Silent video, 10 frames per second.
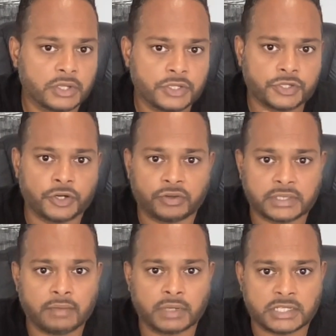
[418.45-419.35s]
So, you know,
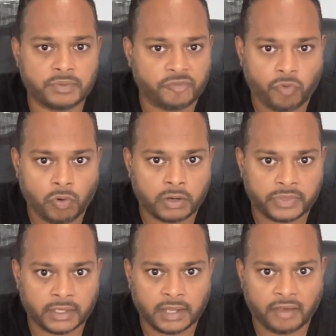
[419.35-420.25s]
10 minutes before
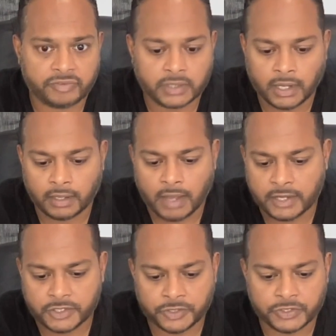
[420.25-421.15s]
they left, I, I
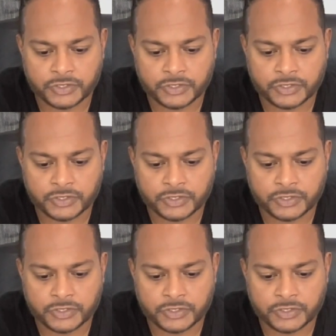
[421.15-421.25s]
turned